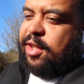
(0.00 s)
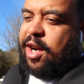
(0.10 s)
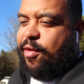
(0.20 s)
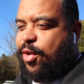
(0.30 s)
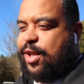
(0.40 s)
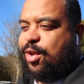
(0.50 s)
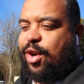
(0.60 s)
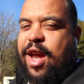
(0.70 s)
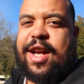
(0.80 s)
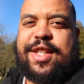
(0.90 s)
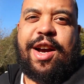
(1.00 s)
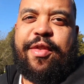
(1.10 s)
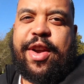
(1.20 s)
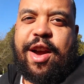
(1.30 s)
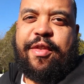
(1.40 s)
I've always sort of liked it. I
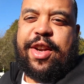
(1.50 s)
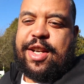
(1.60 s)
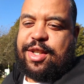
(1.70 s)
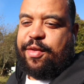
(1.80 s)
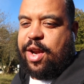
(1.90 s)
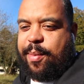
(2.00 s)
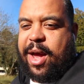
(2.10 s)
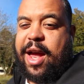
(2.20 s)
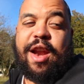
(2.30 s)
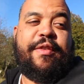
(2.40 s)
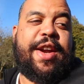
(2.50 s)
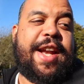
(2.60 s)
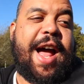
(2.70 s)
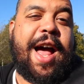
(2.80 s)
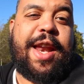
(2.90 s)
think I think there's something about it, and I think
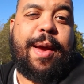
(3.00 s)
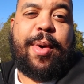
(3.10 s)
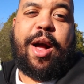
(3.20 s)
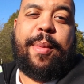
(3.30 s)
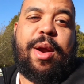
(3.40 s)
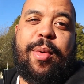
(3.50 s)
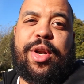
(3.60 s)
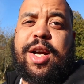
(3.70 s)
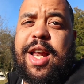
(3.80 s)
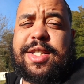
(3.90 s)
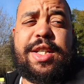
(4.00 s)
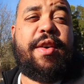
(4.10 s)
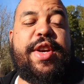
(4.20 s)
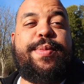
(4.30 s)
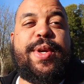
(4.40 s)
now they're becoming a modern classic. I
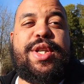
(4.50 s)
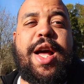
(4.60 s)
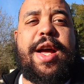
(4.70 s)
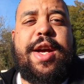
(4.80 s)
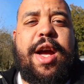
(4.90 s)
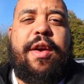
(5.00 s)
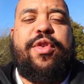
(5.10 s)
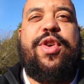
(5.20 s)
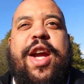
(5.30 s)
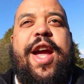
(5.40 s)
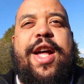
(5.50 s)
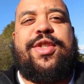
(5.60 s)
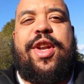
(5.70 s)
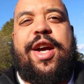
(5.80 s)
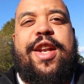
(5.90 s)
think especially like if you can get your
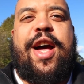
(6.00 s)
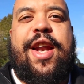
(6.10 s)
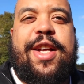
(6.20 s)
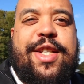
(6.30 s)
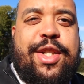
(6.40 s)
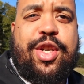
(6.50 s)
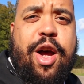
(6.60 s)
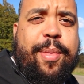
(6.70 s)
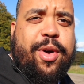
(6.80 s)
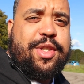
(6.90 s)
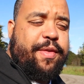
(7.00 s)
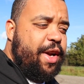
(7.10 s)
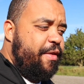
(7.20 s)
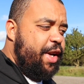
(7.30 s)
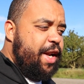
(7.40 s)
hands on like a 996 turbo or something,
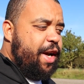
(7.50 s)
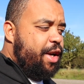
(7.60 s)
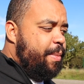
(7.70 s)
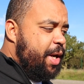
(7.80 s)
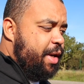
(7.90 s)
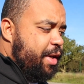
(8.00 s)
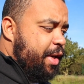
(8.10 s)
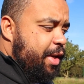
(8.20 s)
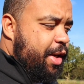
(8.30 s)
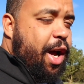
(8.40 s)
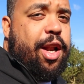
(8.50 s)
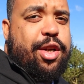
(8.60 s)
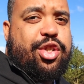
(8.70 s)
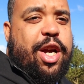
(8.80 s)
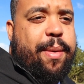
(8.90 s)
I think they're going to be a
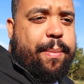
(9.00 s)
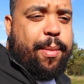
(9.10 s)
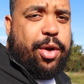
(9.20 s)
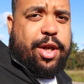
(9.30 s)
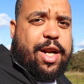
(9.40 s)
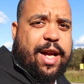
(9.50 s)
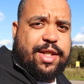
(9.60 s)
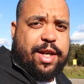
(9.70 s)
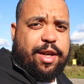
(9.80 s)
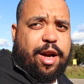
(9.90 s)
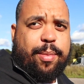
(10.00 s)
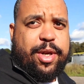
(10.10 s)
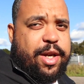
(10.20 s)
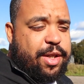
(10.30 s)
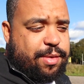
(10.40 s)
legit modern classic in a couple
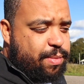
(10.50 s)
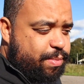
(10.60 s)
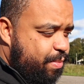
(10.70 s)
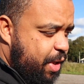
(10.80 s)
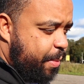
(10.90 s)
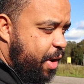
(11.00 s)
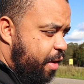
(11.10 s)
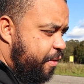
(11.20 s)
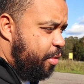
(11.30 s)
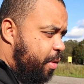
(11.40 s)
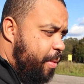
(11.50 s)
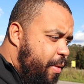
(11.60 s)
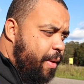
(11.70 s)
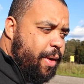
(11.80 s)
of years. They'll be unaffordable.